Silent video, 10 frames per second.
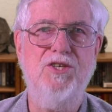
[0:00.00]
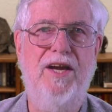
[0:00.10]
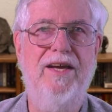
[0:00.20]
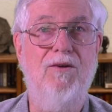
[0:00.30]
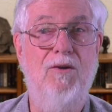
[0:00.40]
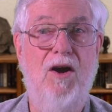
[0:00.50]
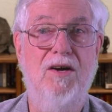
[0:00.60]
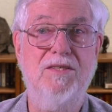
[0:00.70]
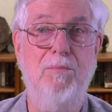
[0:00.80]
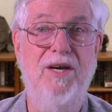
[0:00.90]
scale
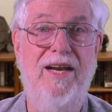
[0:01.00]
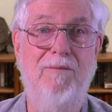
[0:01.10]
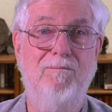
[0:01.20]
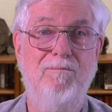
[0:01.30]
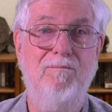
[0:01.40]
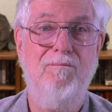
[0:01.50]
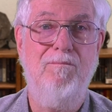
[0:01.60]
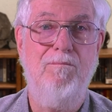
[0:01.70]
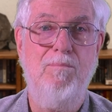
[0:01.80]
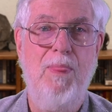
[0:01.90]
costs money.
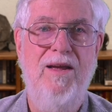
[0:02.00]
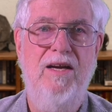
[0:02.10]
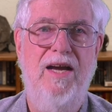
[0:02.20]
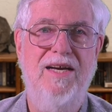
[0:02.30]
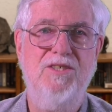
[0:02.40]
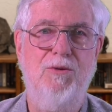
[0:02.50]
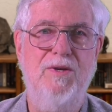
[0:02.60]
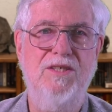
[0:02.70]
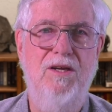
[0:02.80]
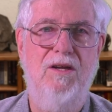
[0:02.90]
As a
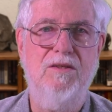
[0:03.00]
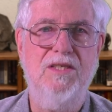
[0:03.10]
result,